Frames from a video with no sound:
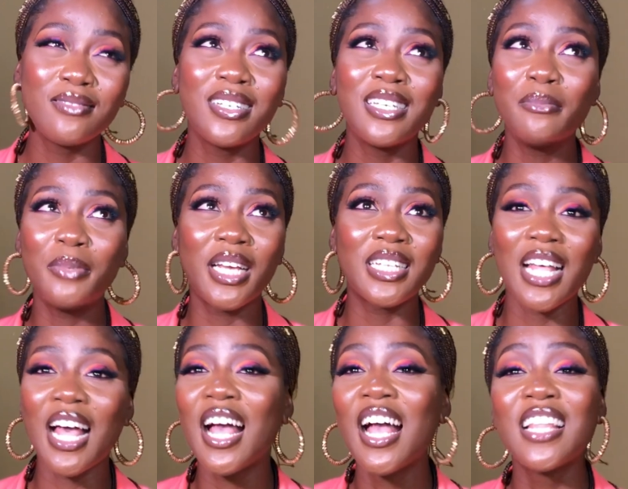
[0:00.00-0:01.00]
really begged,
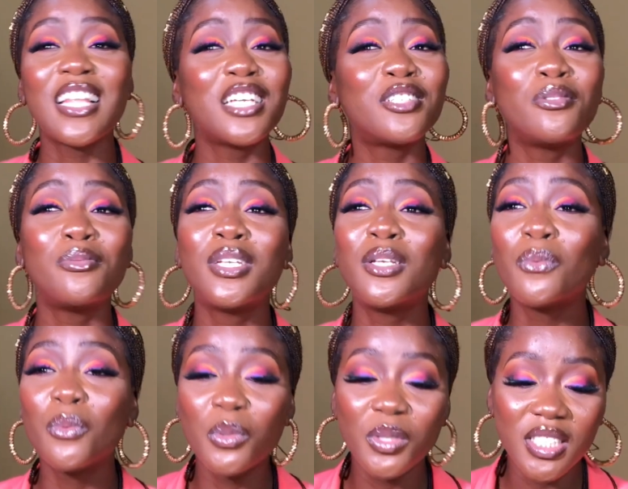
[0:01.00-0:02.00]
that she really
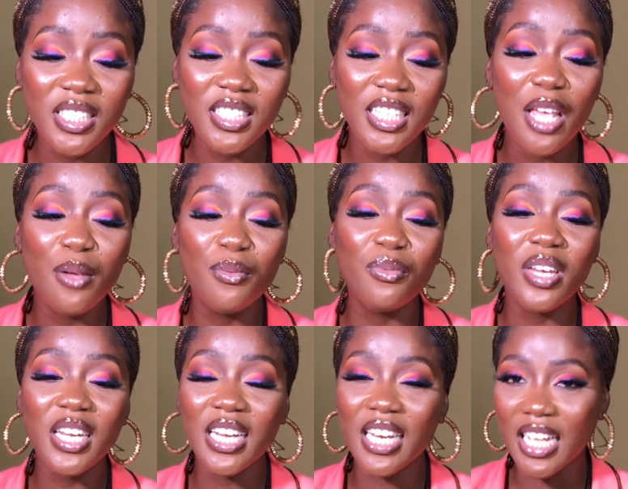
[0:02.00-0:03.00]
wants a
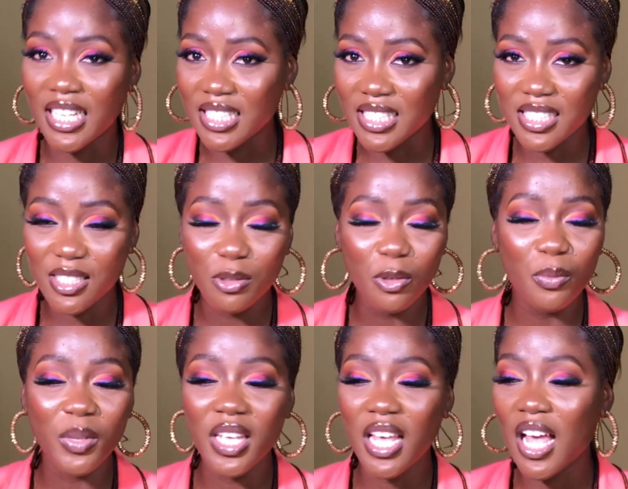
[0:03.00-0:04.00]
ring light. She told
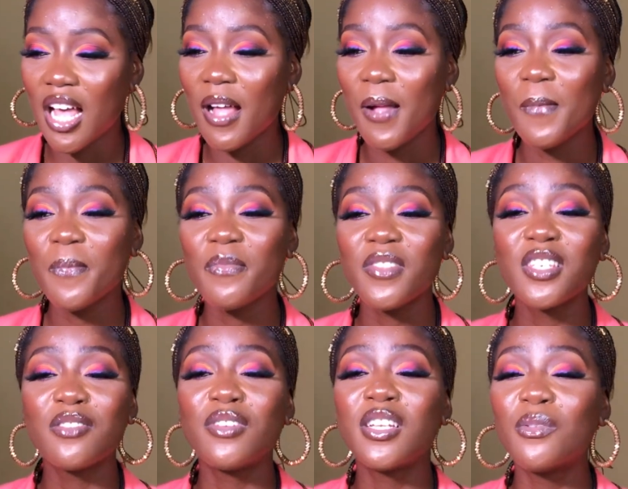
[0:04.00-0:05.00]
me,
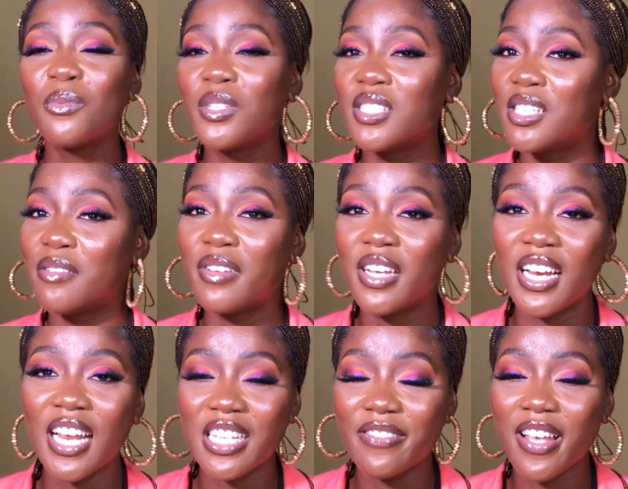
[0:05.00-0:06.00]
she really wants a ring
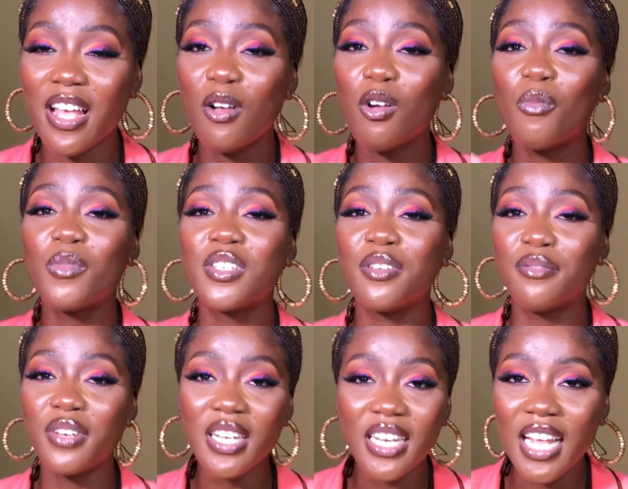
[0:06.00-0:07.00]
light. If I can come with a
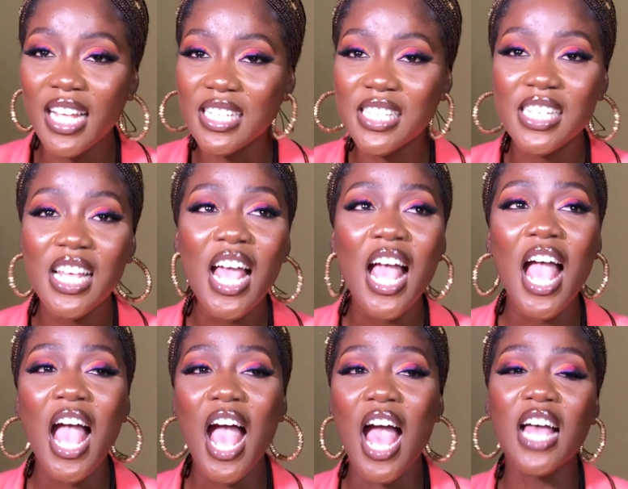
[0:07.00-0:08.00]
ring light,
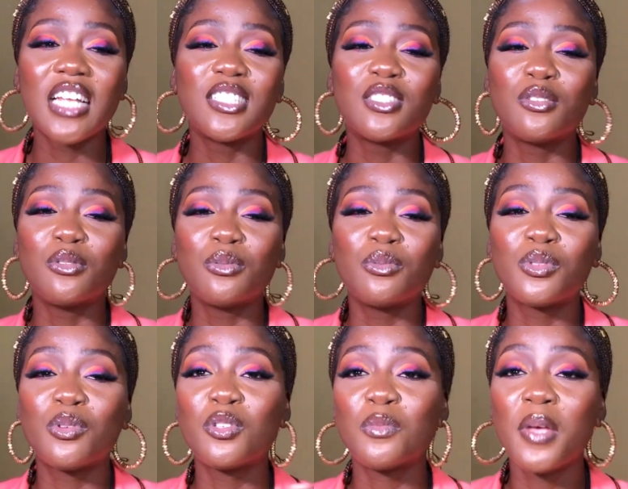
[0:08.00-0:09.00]
and it was
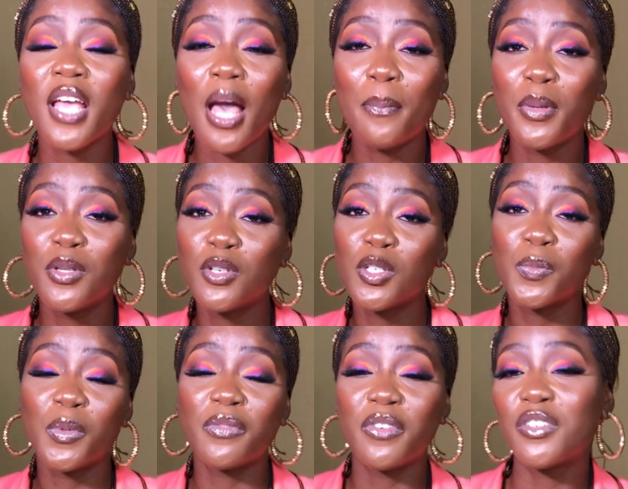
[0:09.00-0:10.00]
going to make her pictures
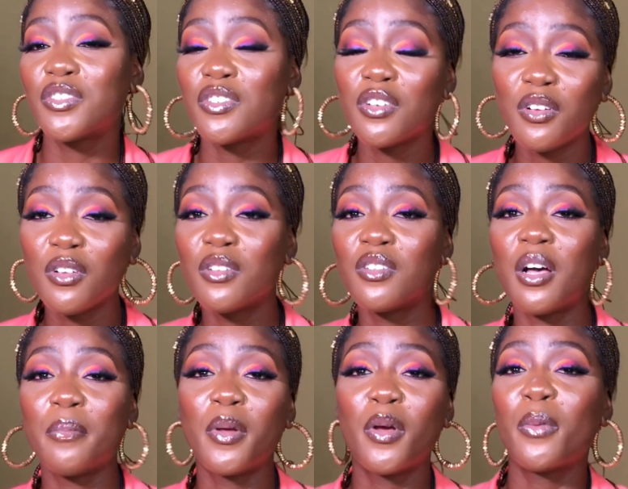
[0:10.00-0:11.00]
professional, her
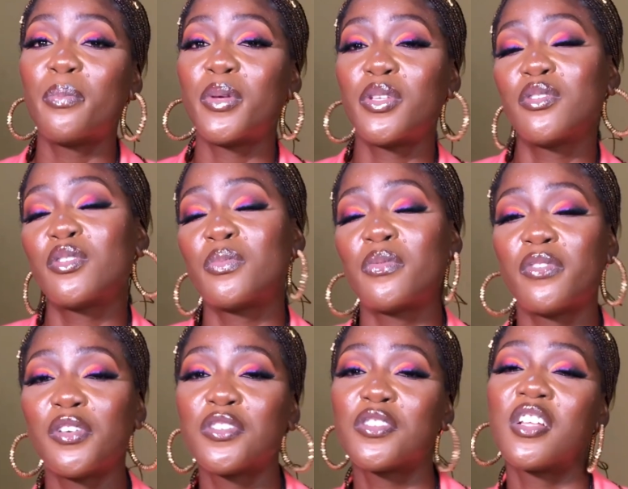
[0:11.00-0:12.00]
makeup pictures
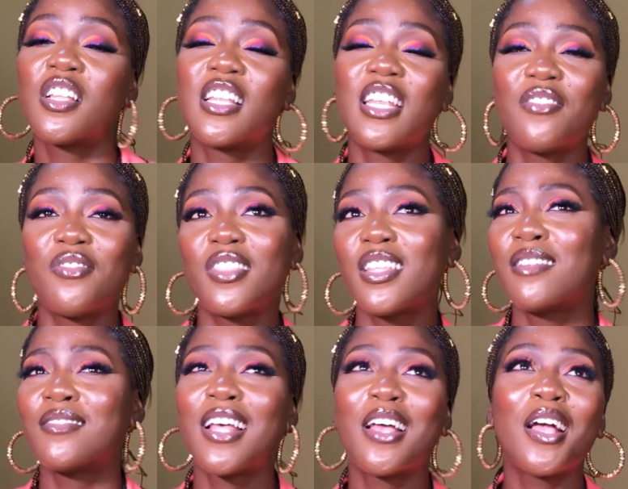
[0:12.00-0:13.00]
professional, and everything.
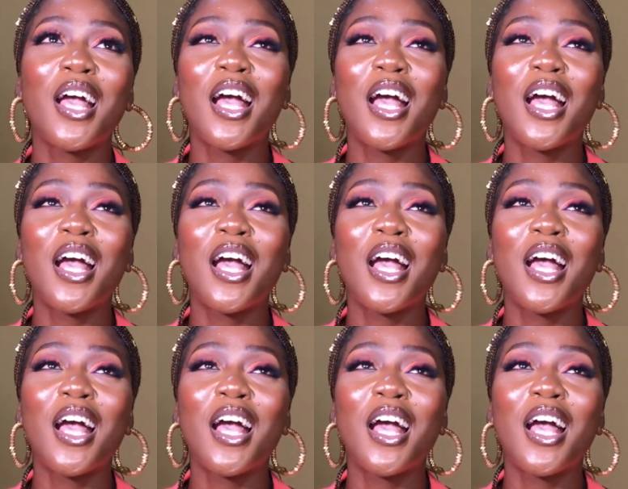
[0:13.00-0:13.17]
I'm like,